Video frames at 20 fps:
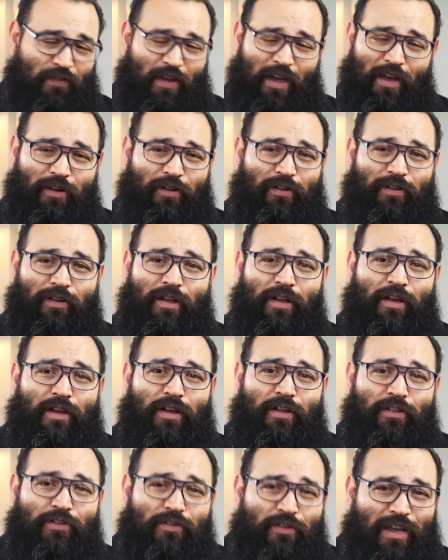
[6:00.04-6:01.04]
to fail
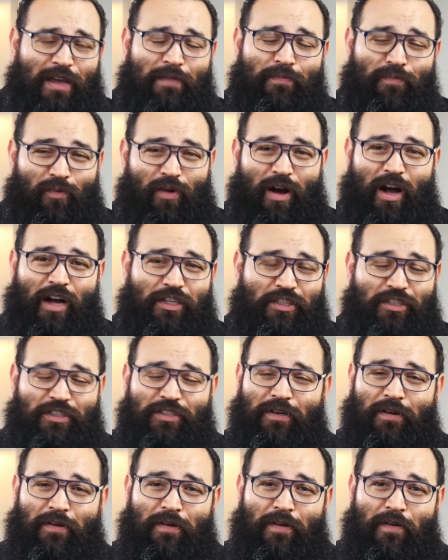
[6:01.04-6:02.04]
to keep
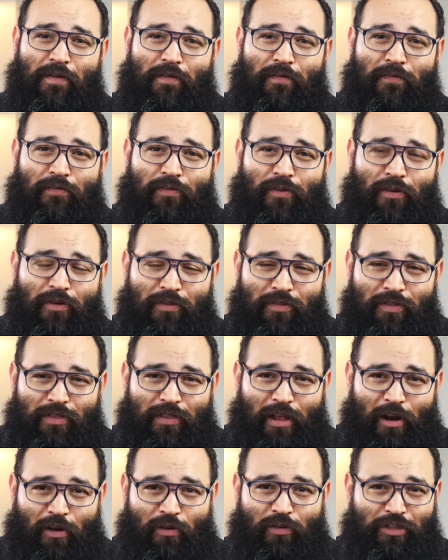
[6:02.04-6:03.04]
watch for
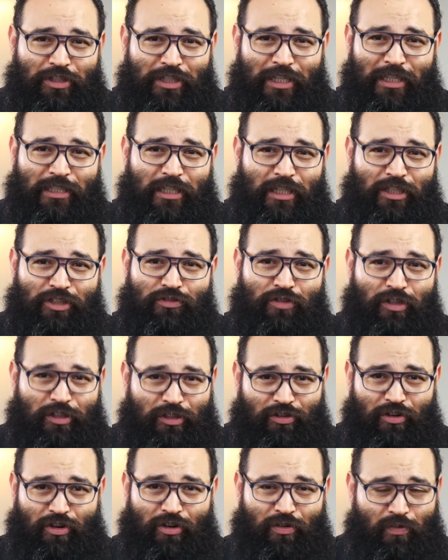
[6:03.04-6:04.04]
the Lord Jesus'
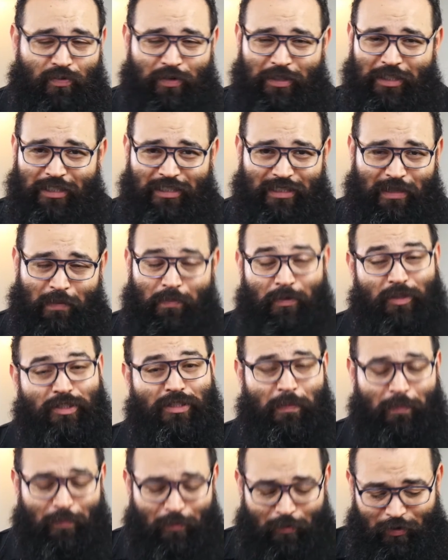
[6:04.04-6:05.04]
return, which is the
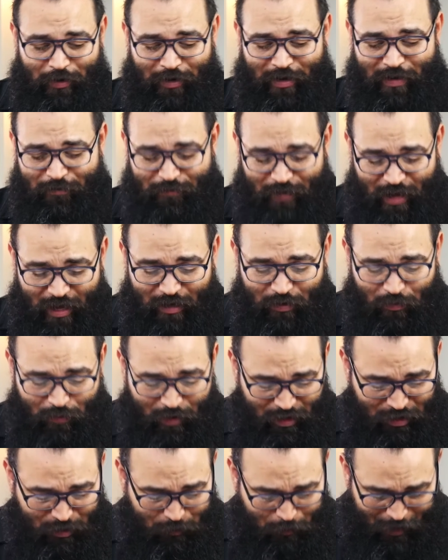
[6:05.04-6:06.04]
most important
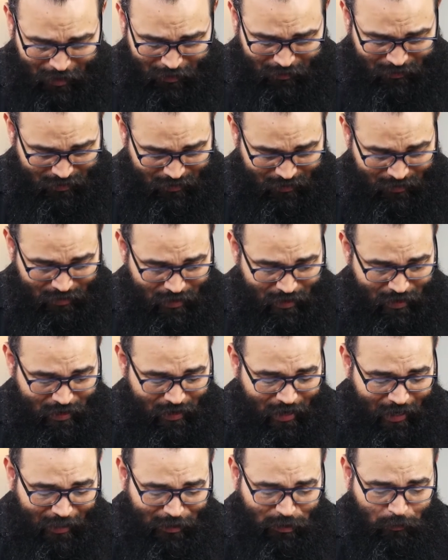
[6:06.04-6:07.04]
event we're expecting
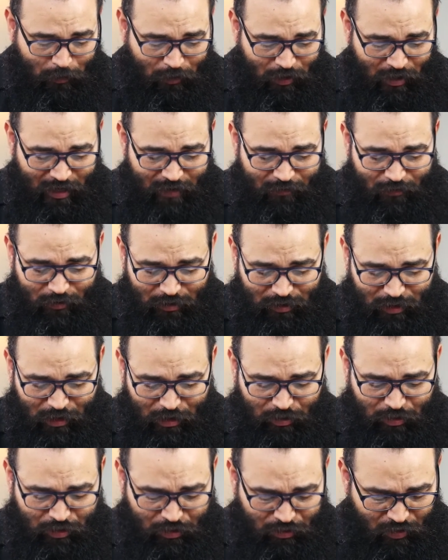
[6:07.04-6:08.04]
as believers,
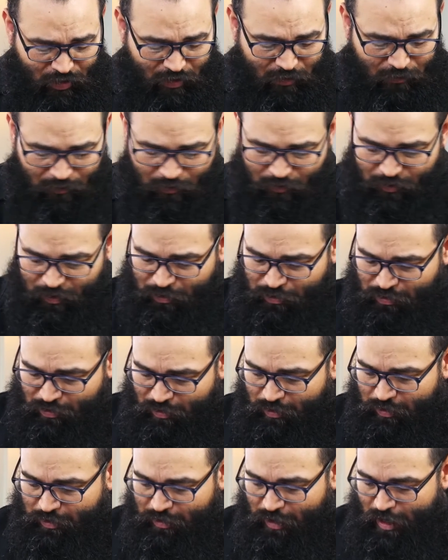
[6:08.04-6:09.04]
His return for the
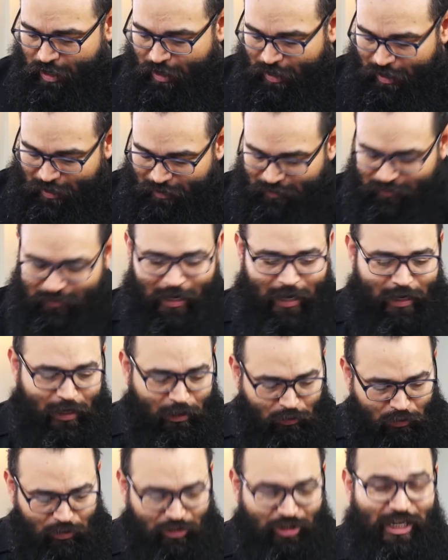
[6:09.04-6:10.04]
church. Let's
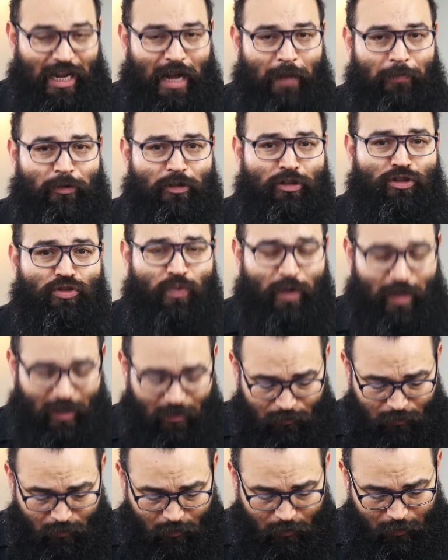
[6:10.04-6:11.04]
get into chapter
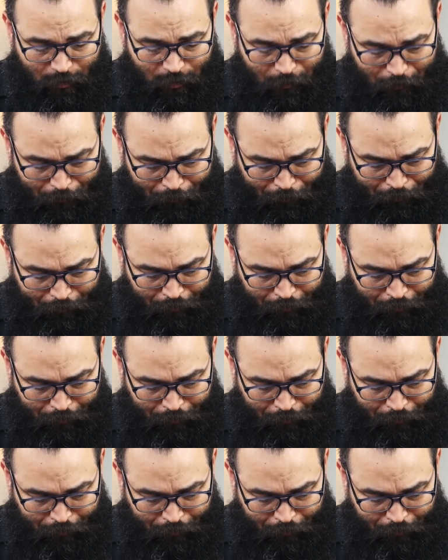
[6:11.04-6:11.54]
24.